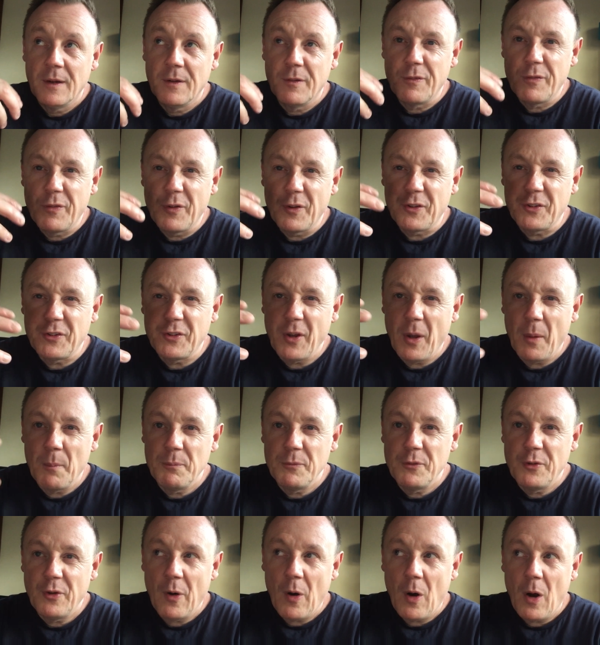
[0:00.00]
For
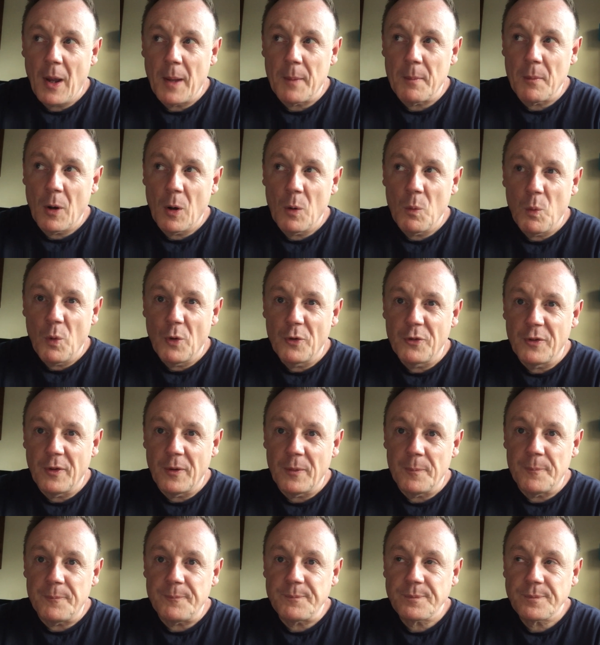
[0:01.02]
some time, I
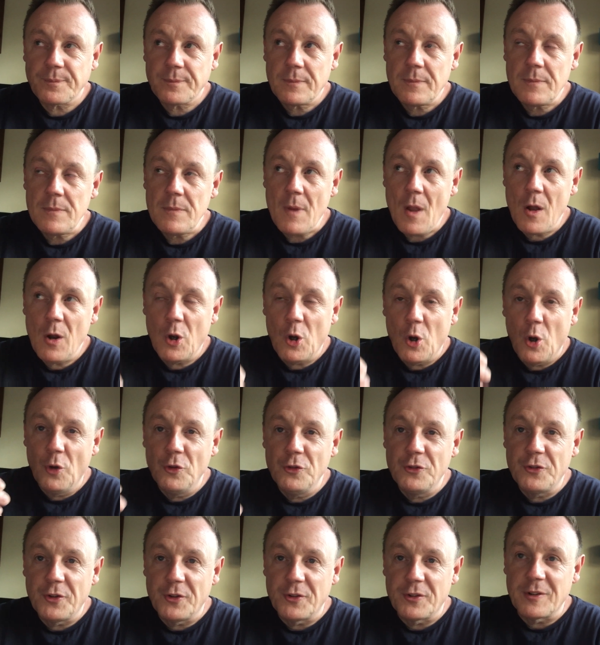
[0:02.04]
wasn't
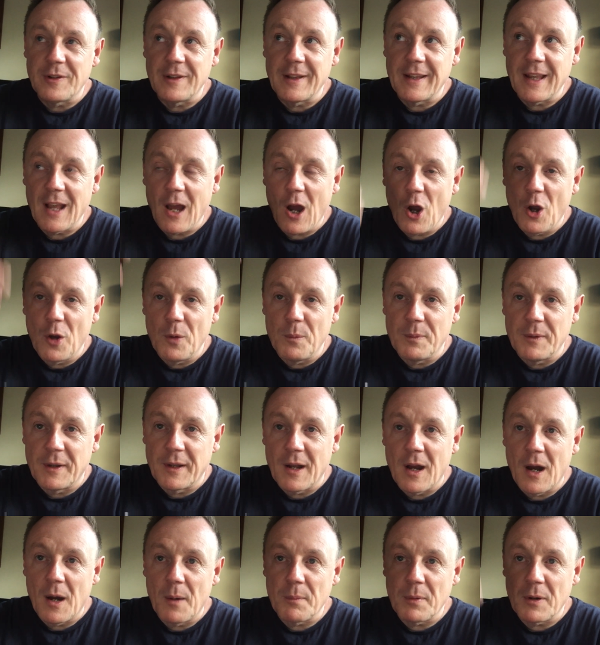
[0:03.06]
consciously opening
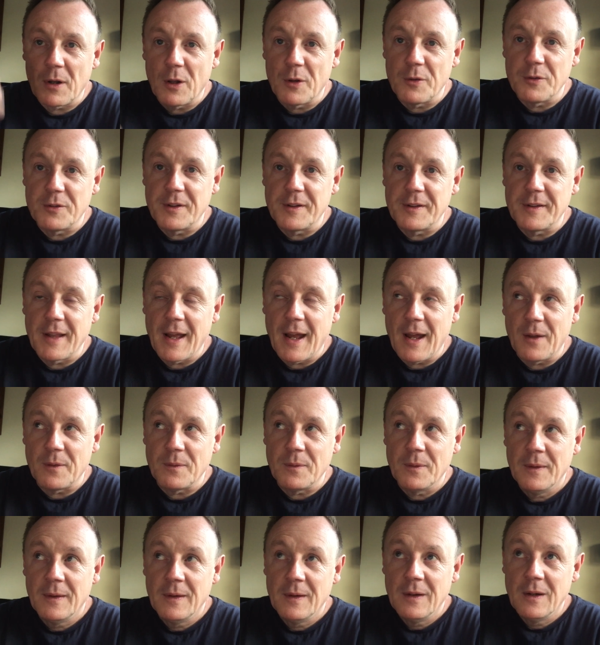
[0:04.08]
up, closing
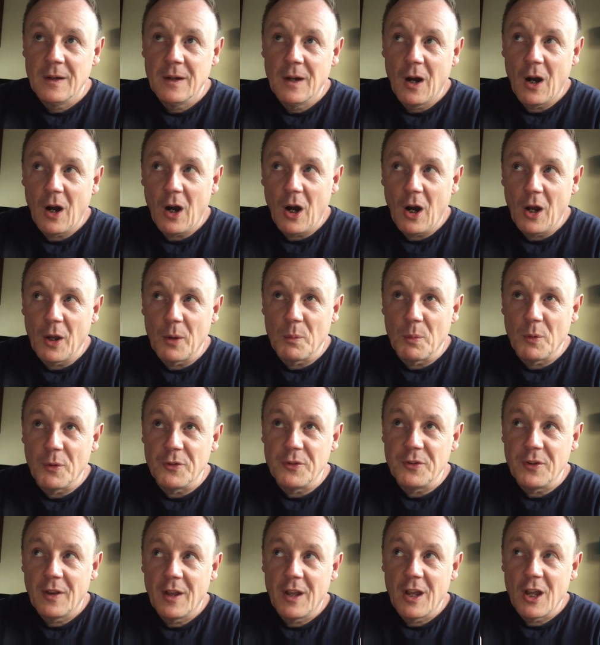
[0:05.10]
down. I
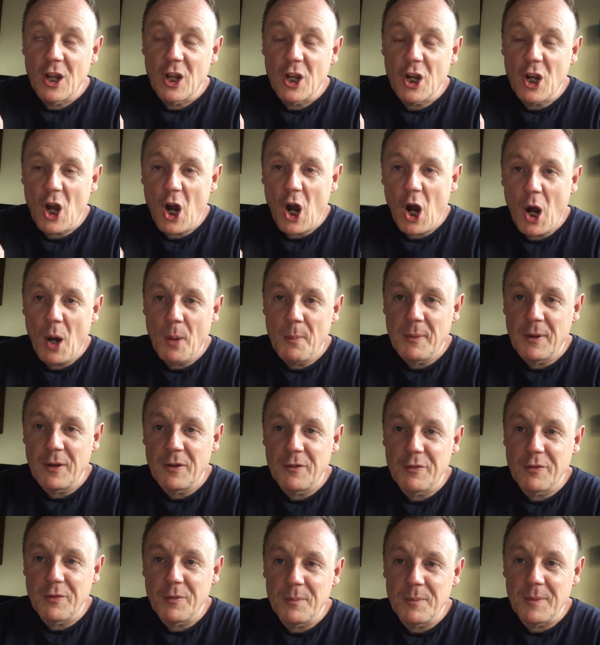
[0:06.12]
was coming
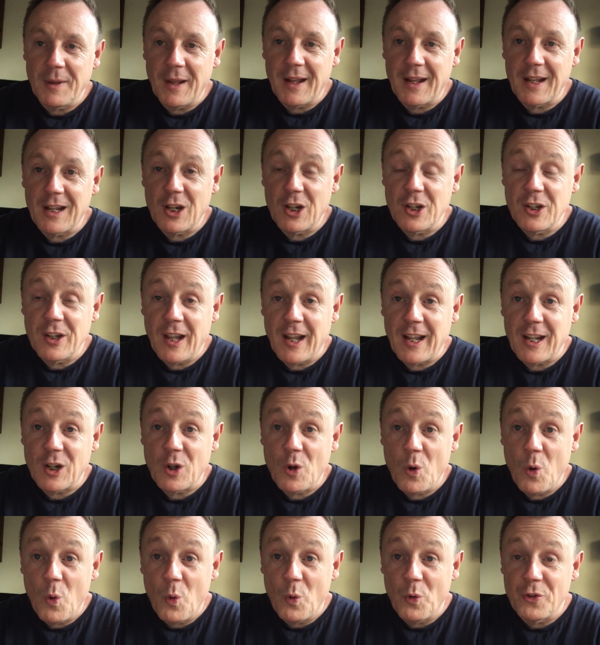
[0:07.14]
from that
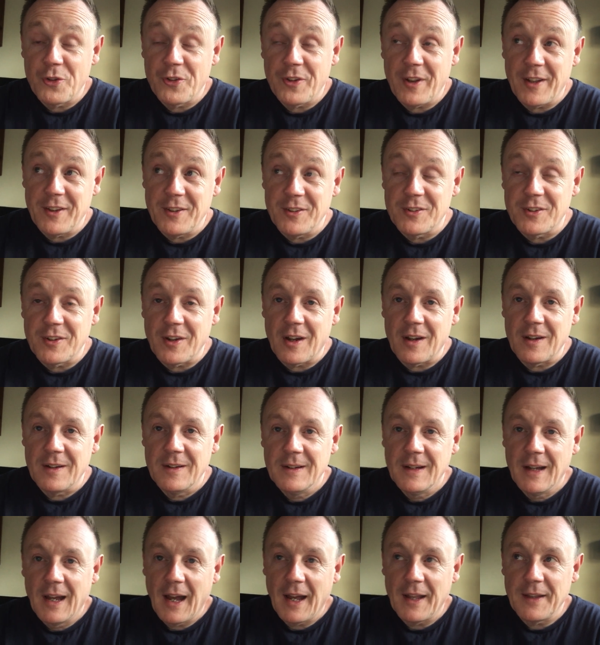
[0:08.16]
core center,
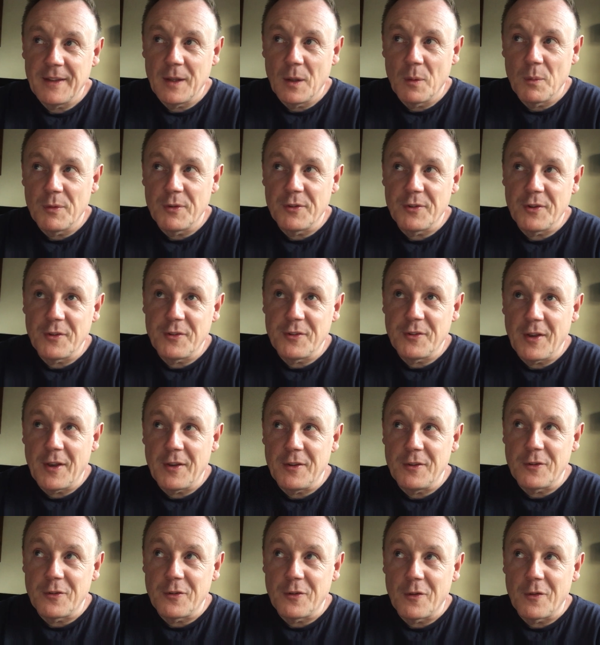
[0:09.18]
and there was a
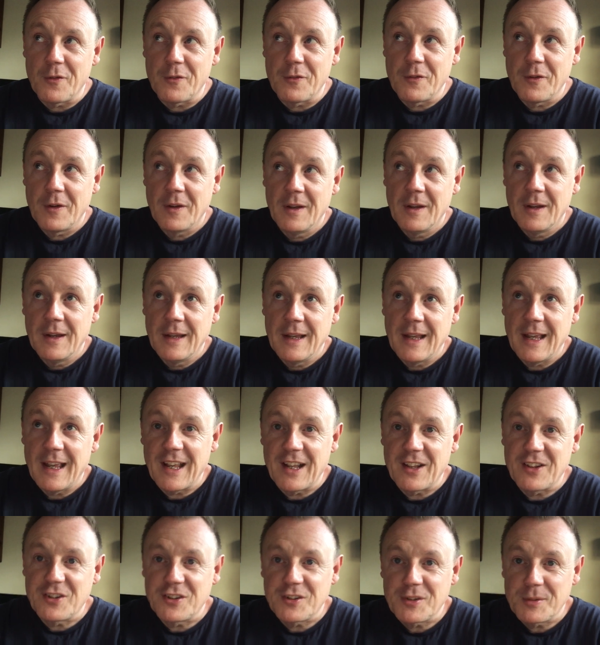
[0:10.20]
sense of
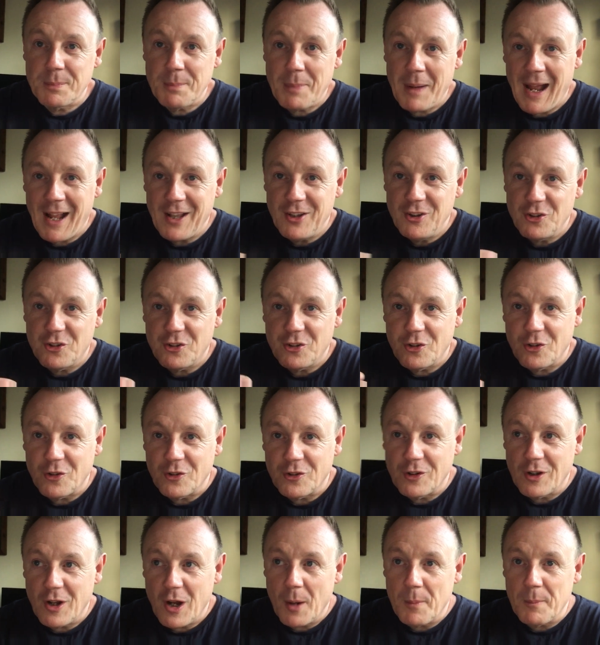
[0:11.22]

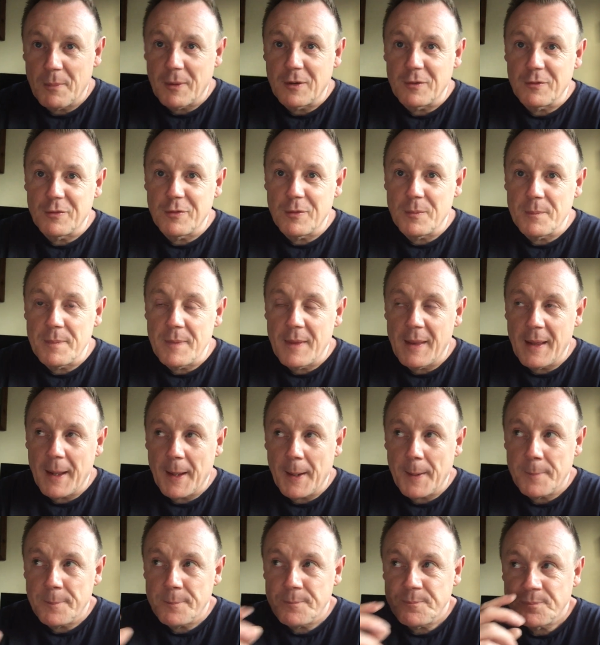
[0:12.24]
expansion coming from
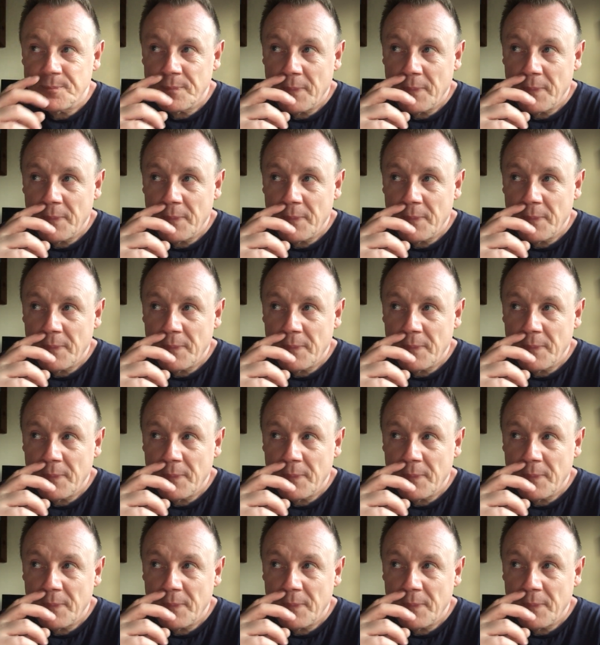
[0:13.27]
there.